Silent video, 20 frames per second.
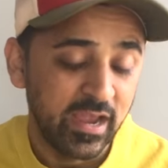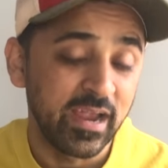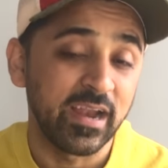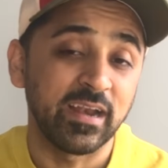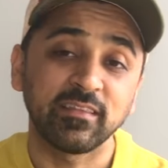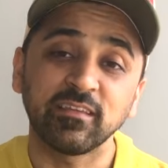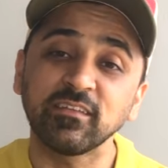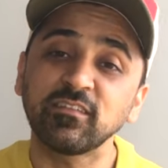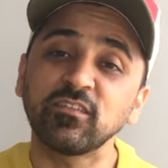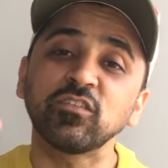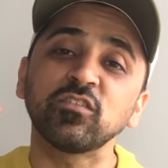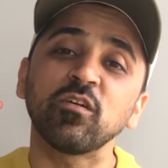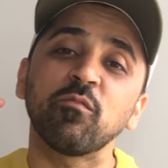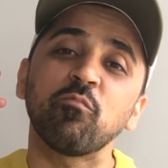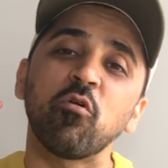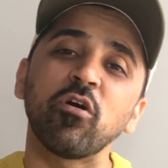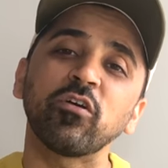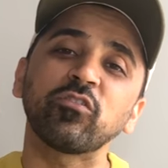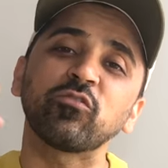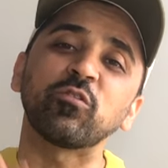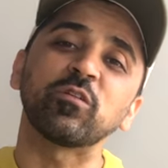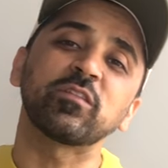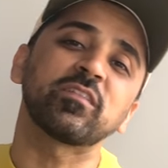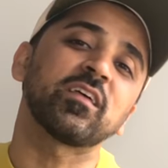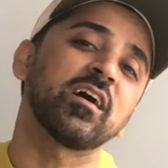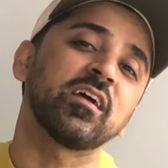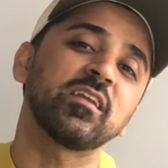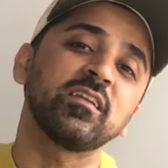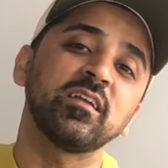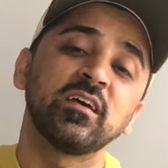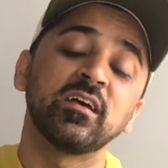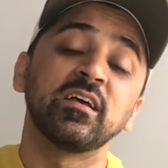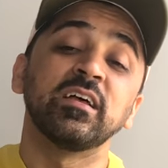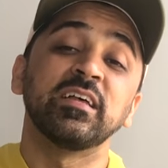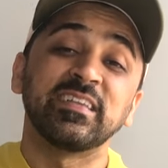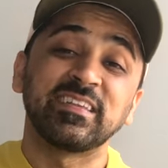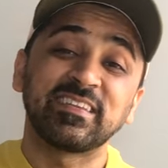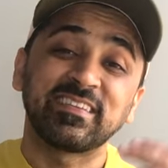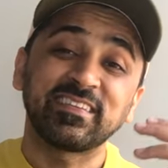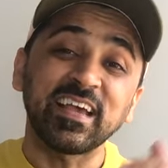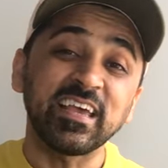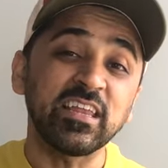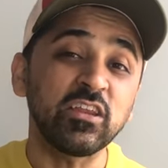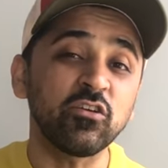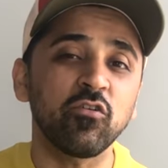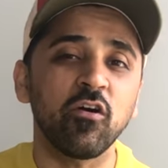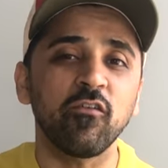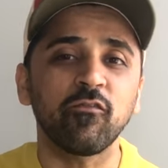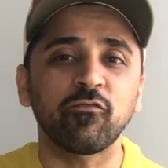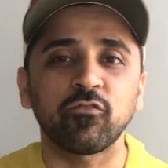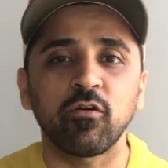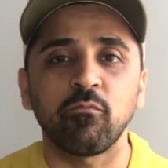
and this is your boy Sultan signing off